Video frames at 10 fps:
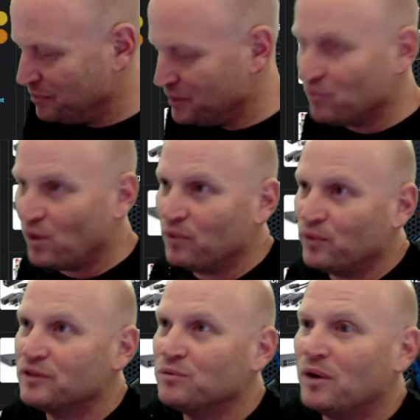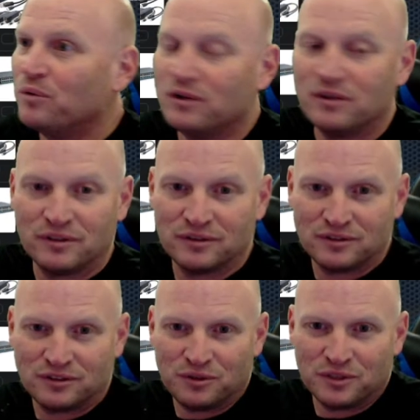I'm gonna while we're while we're
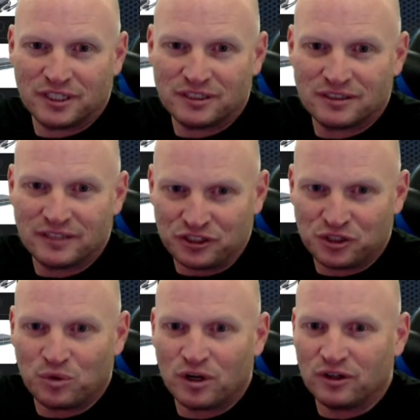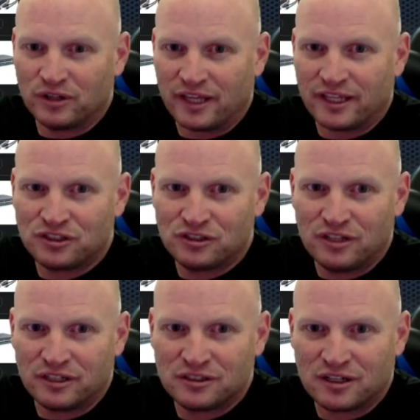doing this. That should work. Okay, that's
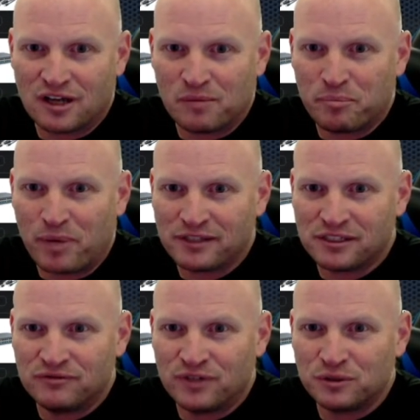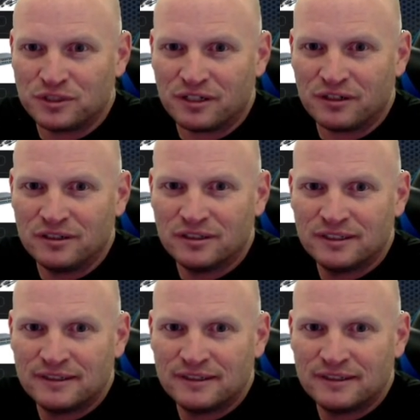that's a couple positive votes here.